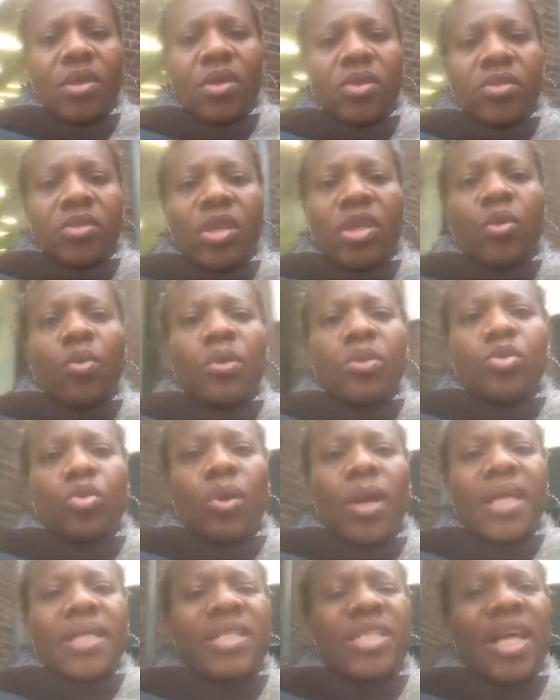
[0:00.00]
So you want to
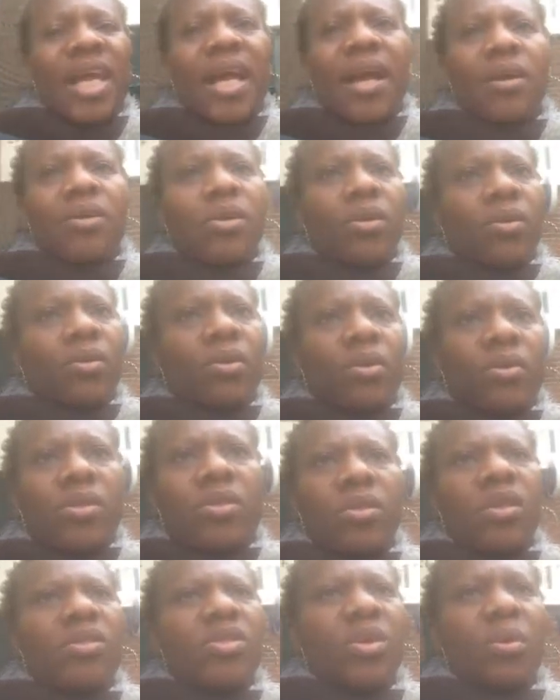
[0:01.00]
go and check out your thoughts,
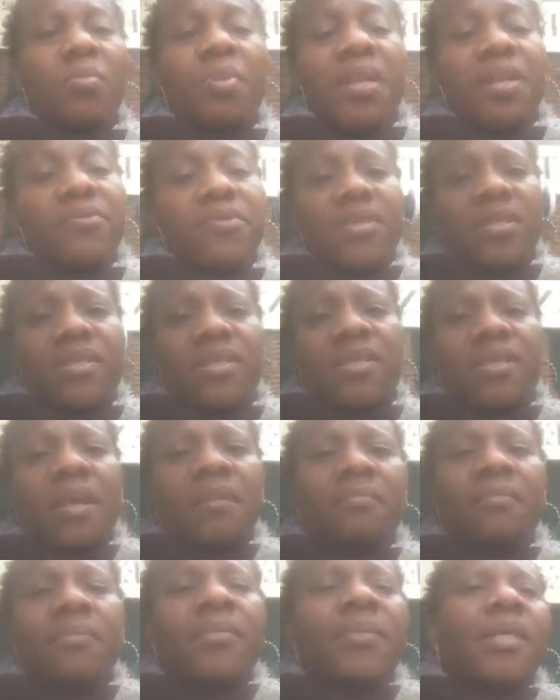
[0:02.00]
not your belief
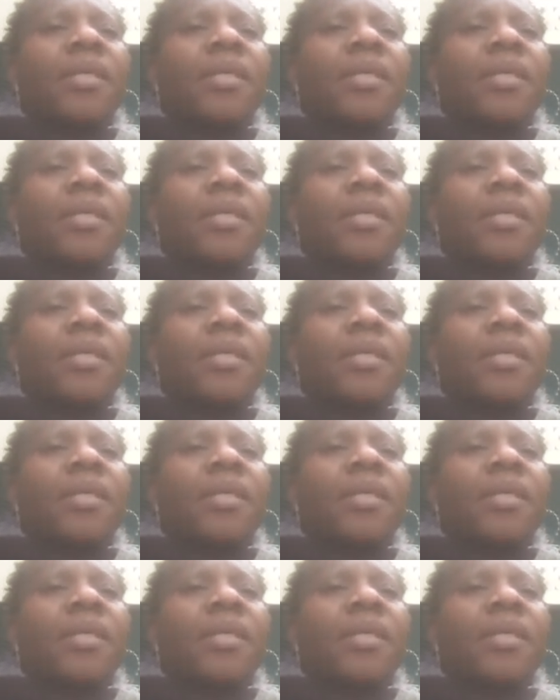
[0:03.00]
system.